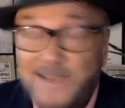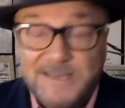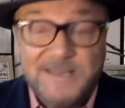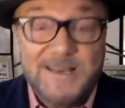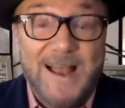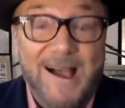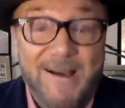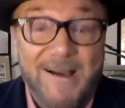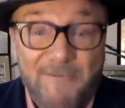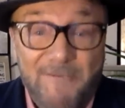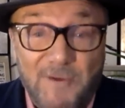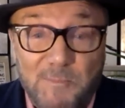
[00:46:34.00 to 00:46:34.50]

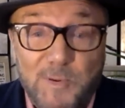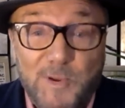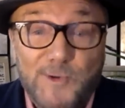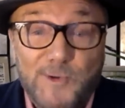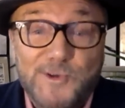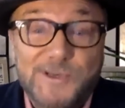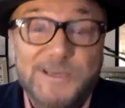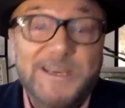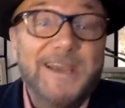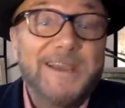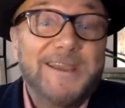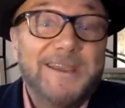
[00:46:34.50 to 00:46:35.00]
doesn't have
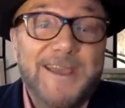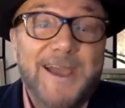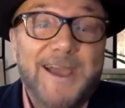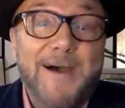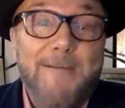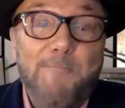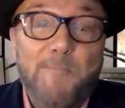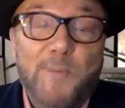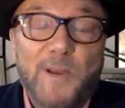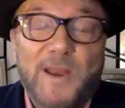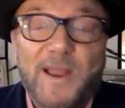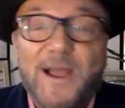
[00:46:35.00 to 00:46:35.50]
a blue
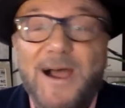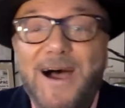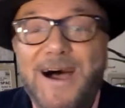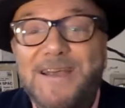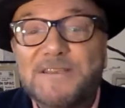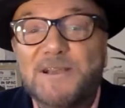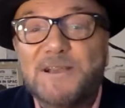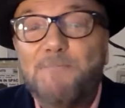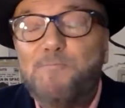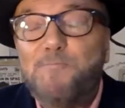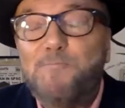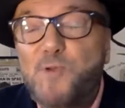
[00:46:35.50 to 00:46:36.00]
tick yet, but
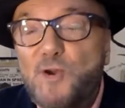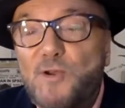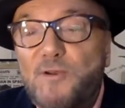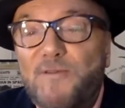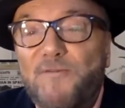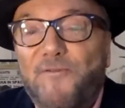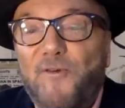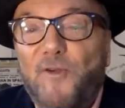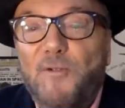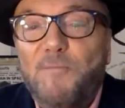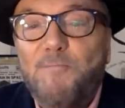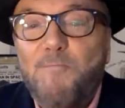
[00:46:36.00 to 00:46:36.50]
it has a
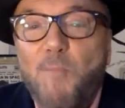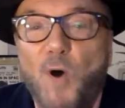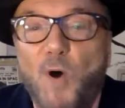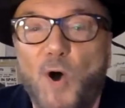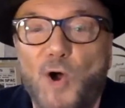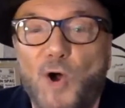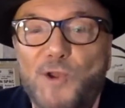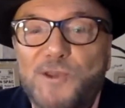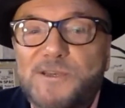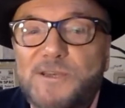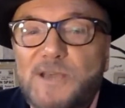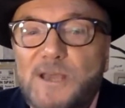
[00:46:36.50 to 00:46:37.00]
beautiful
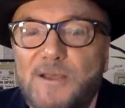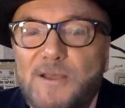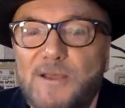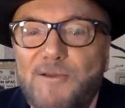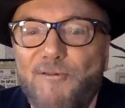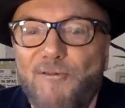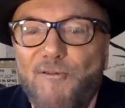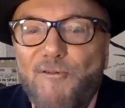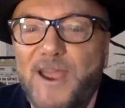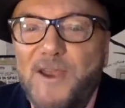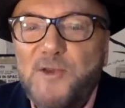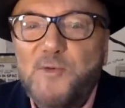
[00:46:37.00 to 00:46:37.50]
mod,
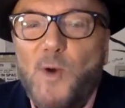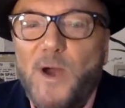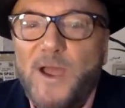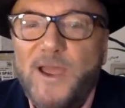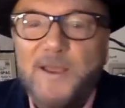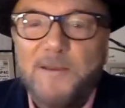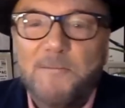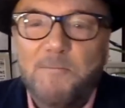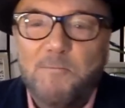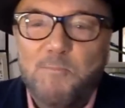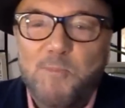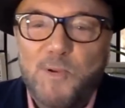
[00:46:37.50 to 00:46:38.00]

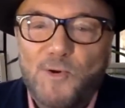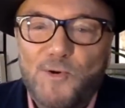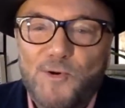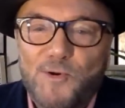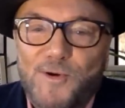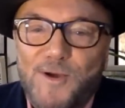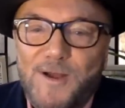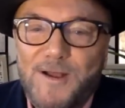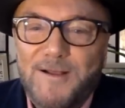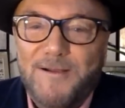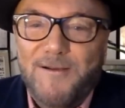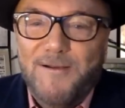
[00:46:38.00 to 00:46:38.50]
red, white, and
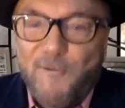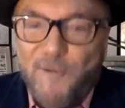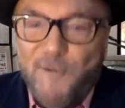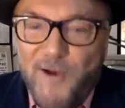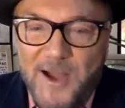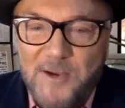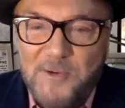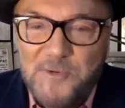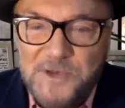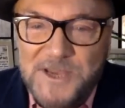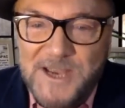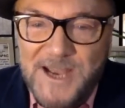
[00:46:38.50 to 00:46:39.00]
blue
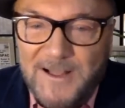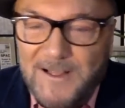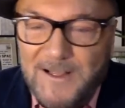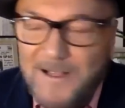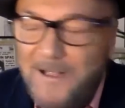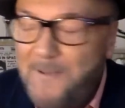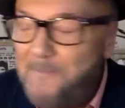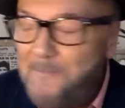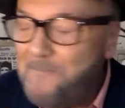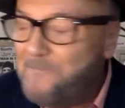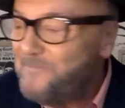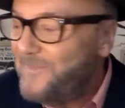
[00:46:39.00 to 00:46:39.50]

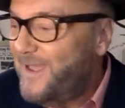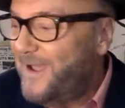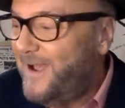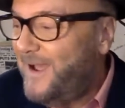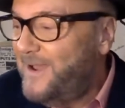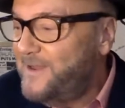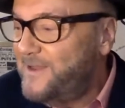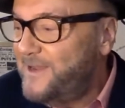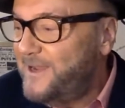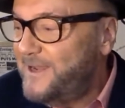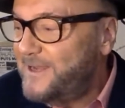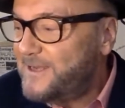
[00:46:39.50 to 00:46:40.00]
roundel,
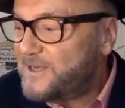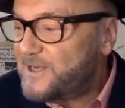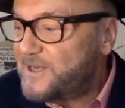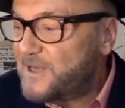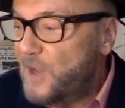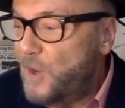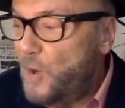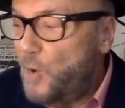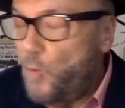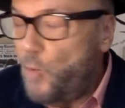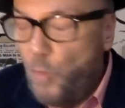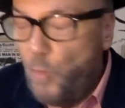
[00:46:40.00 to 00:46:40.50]
and
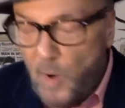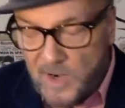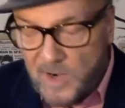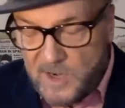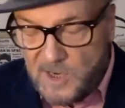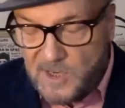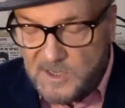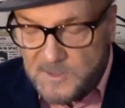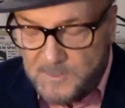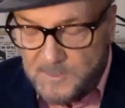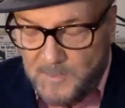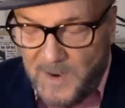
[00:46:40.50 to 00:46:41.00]
it's
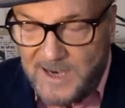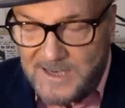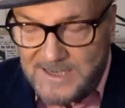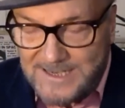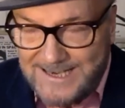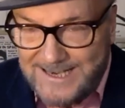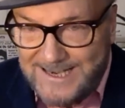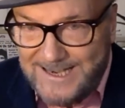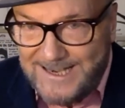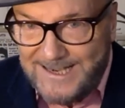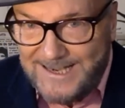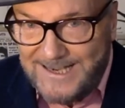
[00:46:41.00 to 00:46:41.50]
Workers'
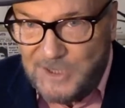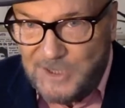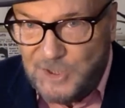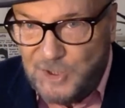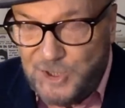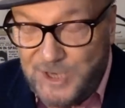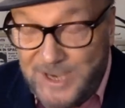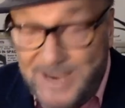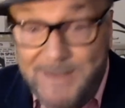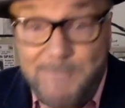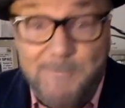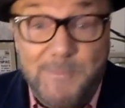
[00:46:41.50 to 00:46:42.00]
Party
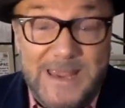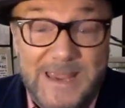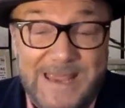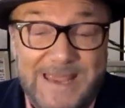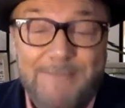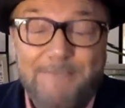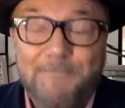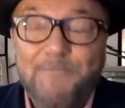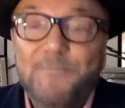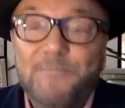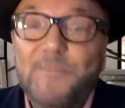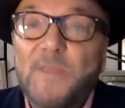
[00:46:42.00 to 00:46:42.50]

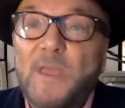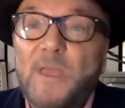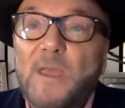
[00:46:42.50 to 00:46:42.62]
GB.